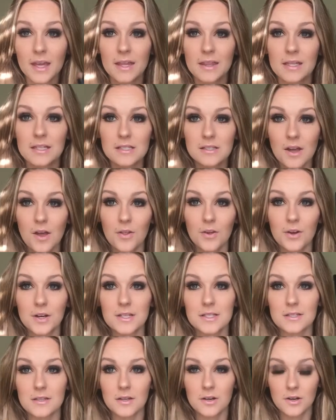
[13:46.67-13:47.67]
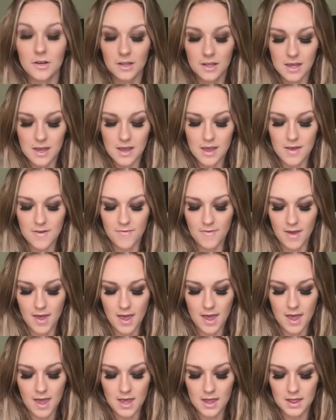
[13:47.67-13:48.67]
And this color is literally, if
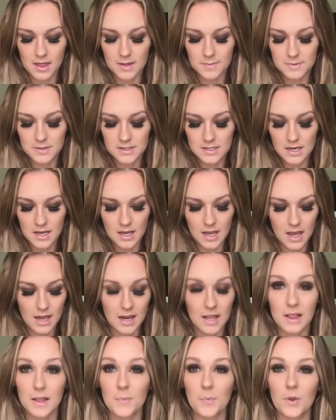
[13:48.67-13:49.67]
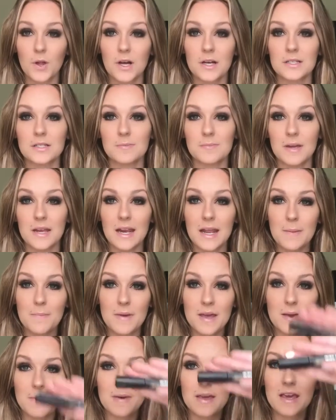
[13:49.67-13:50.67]
a lipstick and a lip gloss made a
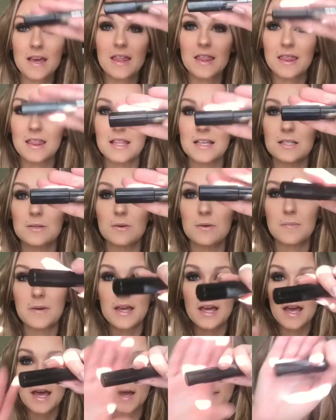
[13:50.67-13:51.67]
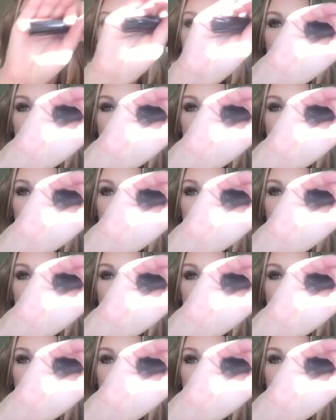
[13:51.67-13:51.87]
baby, this would be it.